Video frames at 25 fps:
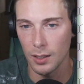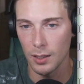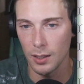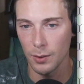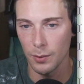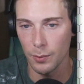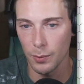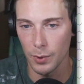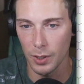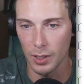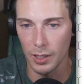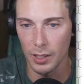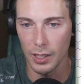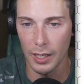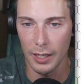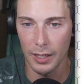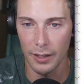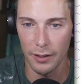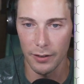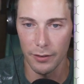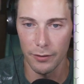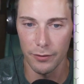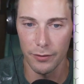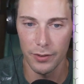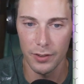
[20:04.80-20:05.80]
we'll
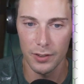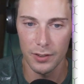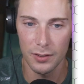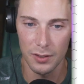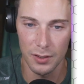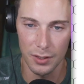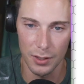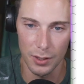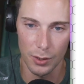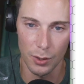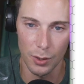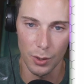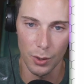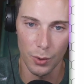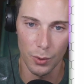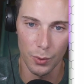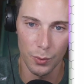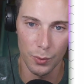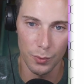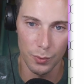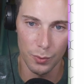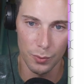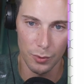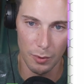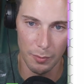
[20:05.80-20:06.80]
have zero
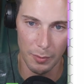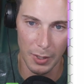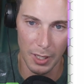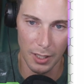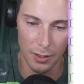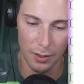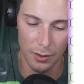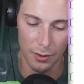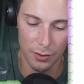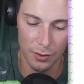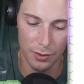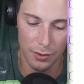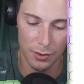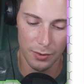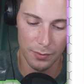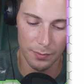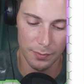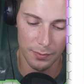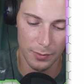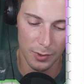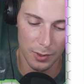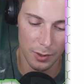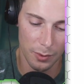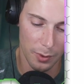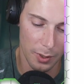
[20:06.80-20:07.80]
remainders.
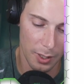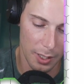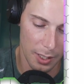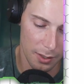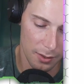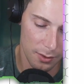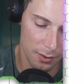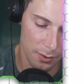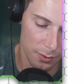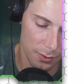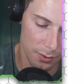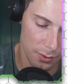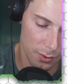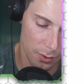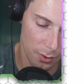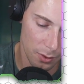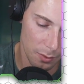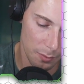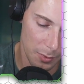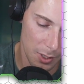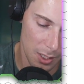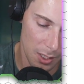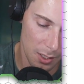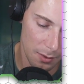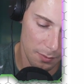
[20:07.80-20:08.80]
So our answer is going to
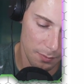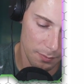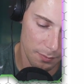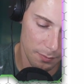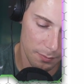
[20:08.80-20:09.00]
be